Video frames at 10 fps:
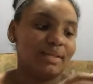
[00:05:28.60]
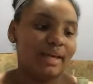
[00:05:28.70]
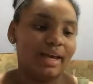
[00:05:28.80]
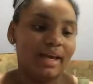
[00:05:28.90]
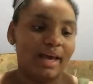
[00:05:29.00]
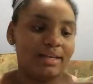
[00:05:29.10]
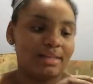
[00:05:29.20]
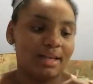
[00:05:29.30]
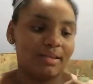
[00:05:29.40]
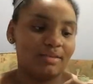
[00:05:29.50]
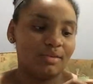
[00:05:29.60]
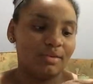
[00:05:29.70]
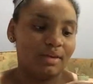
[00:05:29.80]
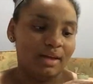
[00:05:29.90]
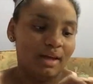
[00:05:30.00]
one, yeah, has like a
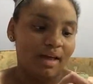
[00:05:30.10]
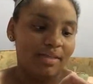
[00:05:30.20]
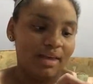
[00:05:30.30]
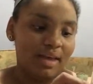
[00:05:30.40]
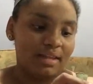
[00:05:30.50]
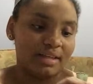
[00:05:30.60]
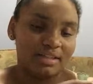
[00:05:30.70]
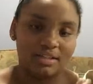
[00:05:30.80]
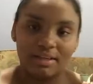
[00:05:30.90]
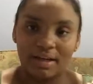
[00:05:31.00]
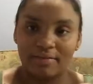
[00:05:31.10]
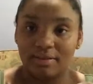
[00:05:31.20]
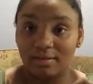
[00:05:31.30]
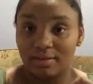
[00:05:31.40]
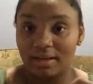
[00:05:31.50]
little thing that she's gonna have
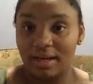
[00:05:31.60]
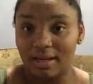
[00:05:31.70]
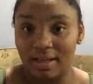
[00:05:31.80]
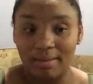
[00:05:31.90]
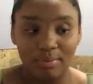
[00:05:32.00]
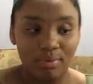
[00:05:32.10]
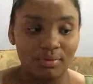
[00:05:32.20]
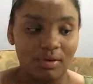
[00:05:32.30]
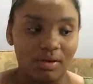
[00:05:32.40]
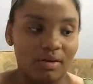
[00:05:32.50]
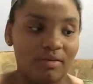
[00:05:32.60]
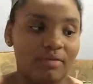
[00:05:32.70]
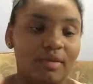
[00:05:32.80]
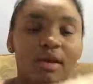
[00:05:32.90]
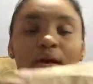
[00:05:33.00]
to learn how to like pull
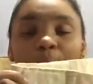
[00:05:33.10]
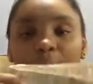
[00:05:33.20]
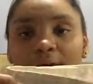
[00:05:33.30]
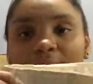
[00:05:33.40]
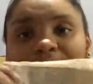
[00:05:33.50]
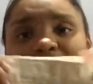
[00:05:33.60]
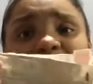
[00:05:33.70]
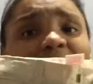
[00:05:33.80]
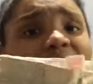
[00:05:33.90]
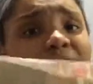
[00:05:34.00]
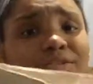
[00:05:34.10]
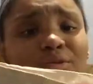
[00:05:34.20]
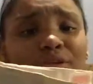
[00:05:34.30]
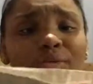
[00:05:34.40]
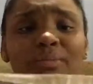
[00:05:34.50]
off, but they're so
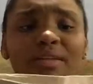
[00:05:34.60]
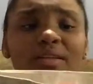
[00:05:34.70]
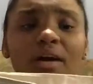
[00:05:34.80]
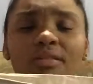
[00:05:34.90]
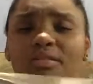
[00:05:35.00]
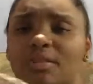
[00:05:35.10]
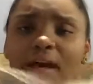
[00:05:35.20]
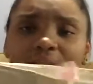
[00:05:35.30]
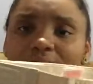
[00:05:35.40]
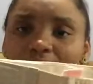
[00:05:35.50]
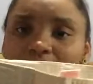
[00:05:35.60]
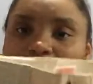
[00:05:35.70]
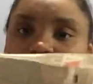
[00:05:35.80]
cute. But they're also not tight